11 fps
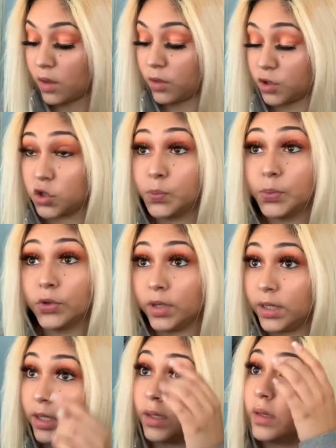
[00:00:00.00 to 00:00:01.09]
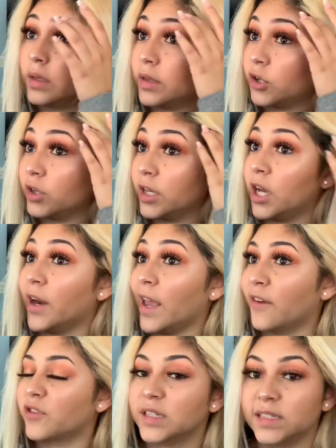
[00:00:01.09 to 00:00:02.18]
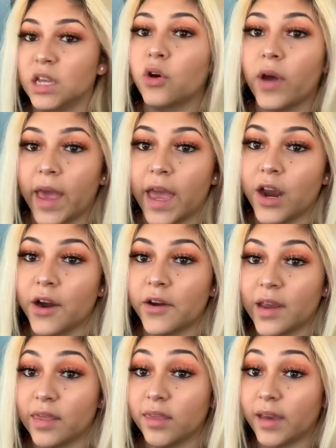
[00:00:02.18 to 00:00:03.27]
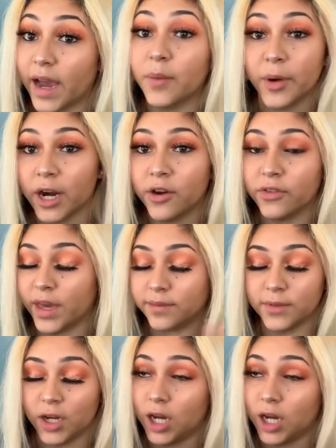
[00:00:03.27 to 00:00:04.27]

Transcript: The spoolie literally got every single hair in the eyebrow that